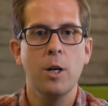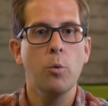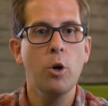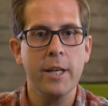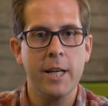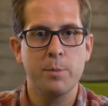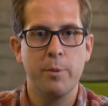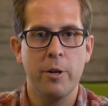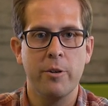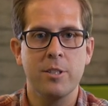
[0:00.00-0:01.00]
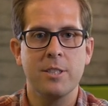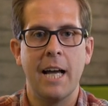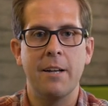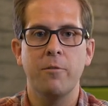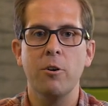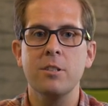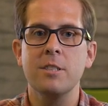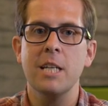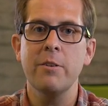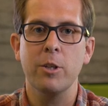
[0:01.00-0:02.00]
work experience, and
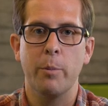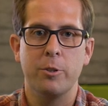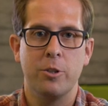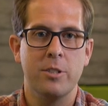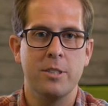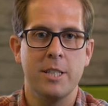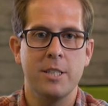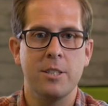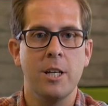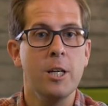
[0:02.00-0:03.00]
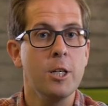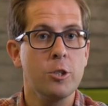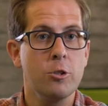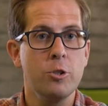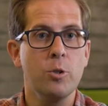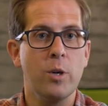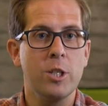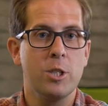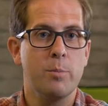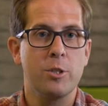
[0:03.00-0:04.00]
volunteering opportunities should you
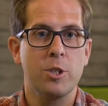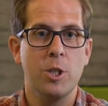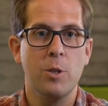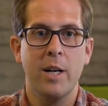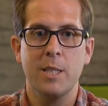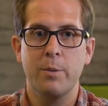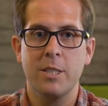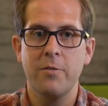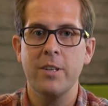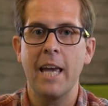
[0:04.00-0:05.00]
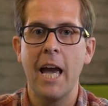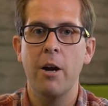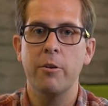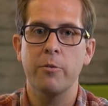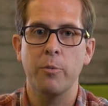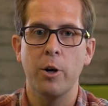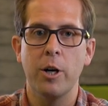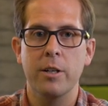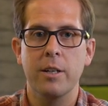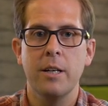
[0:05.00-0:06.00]
wish to pursue a specific area of
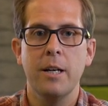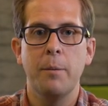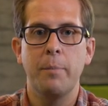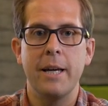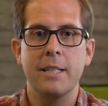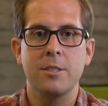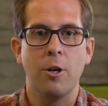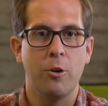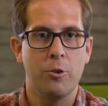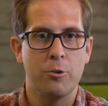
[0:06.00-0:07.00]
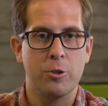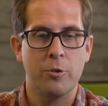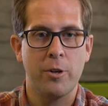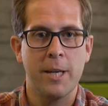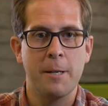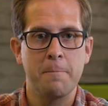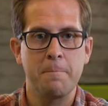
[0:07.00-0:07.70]
work based on your degree.